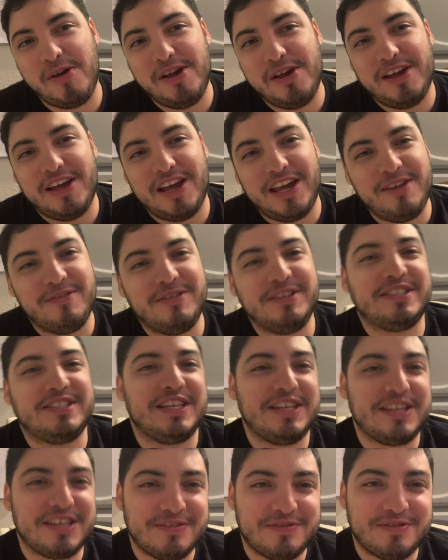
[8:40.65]
Anyways,
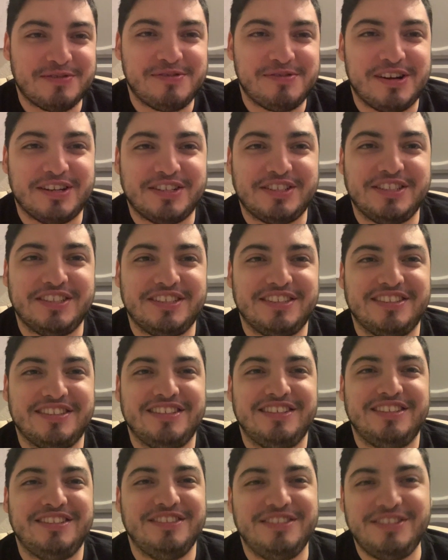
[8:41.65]
thank you for watching.
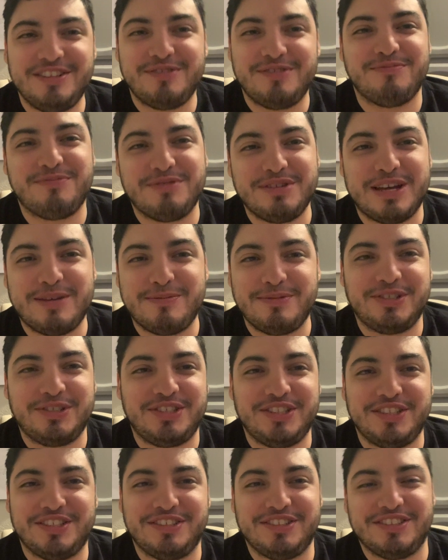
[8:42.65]
Don't put
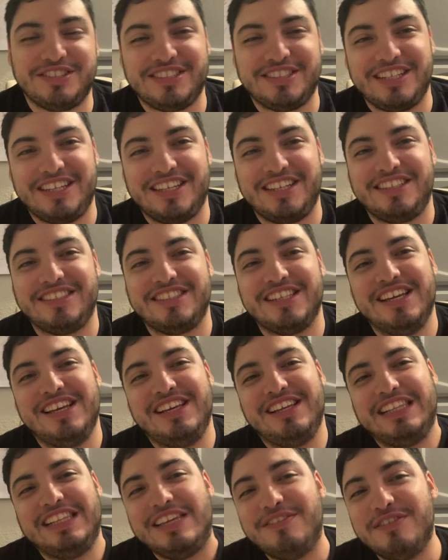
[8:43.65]
MSG on your steaks.
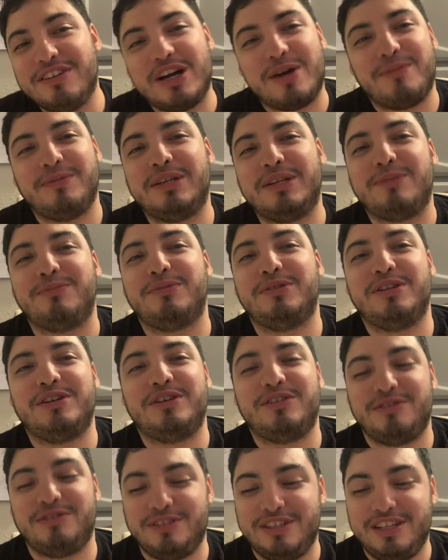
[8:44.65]
Leave a comment down
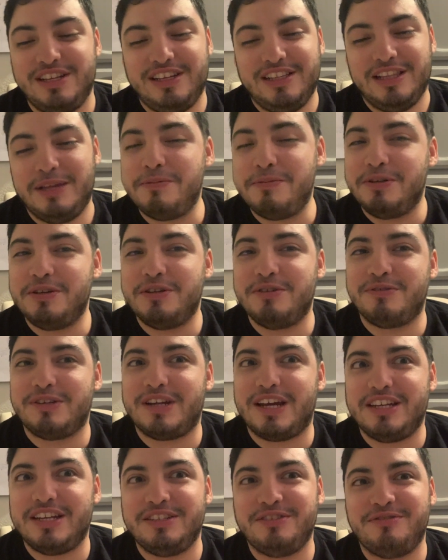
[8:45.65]
below. Let me know what
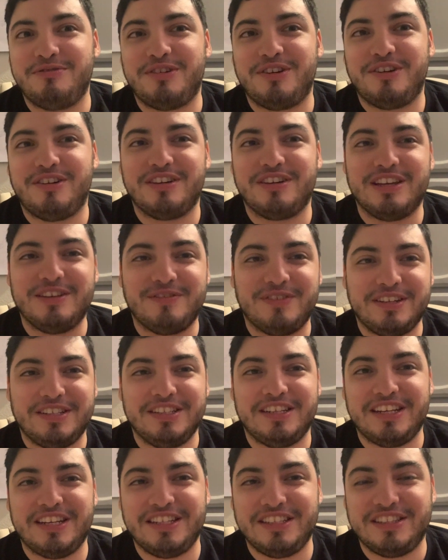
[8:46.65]
I did wrong, if I
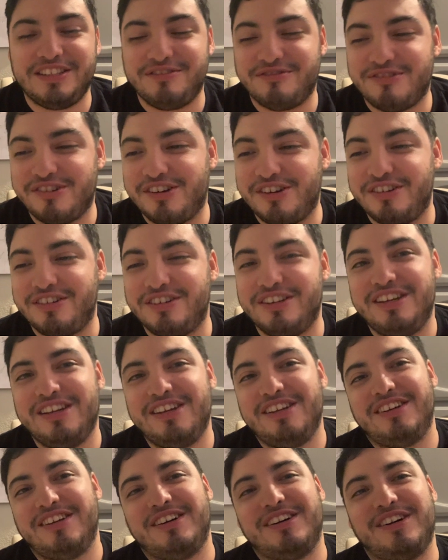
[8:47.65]
did anything wrong.
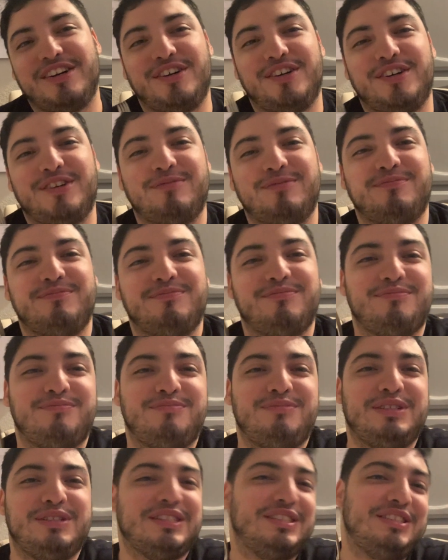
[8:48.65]

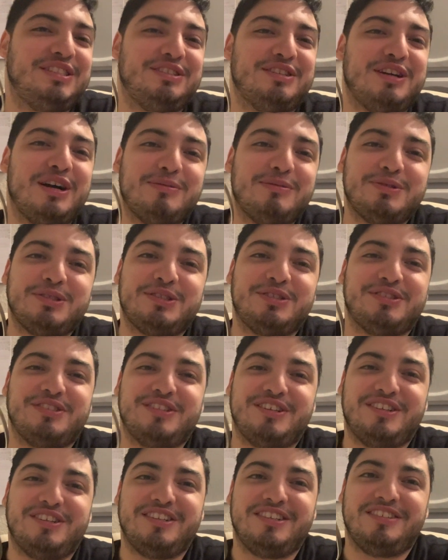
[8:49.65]
Because, you know, I'm still
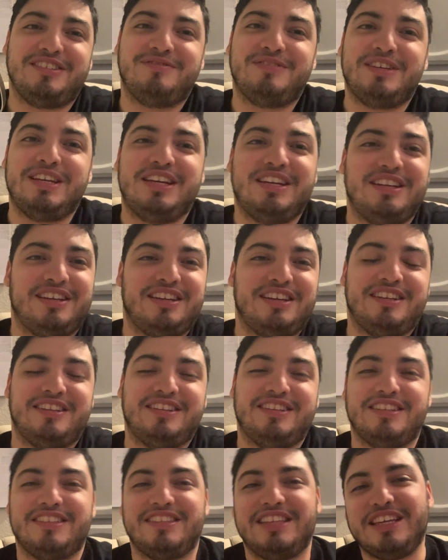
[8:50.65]
learning. And
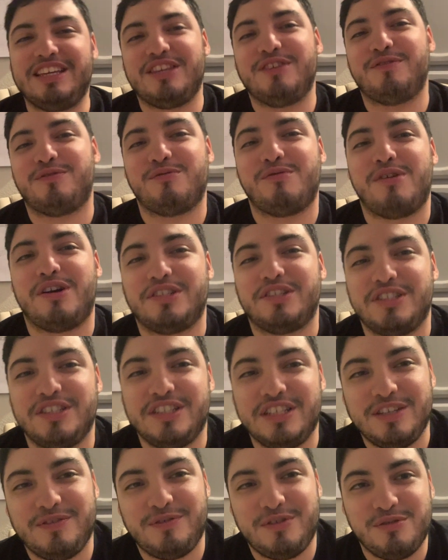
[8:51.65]
thank you for
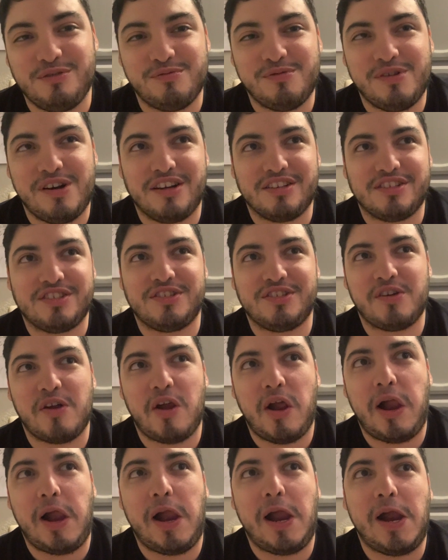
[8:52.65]
watching if you watched.
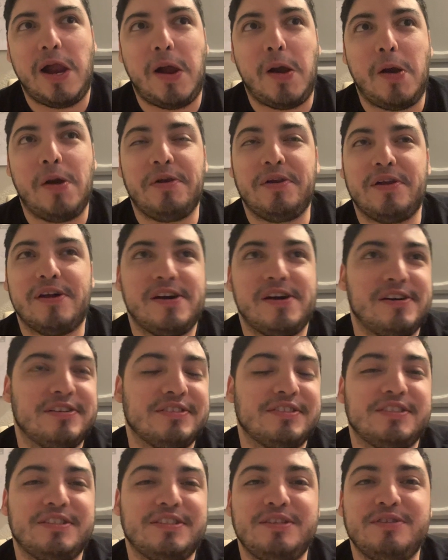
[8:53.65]
And I'll
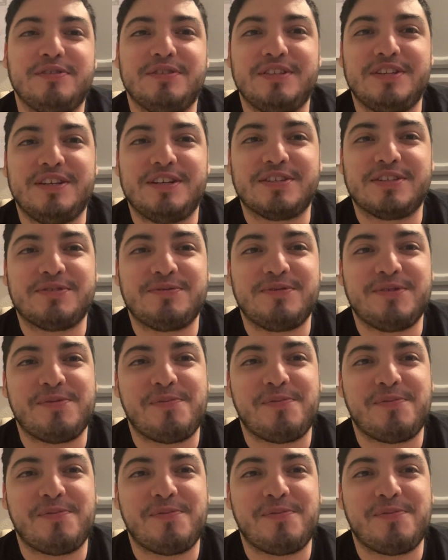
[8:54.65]
see you on the next one.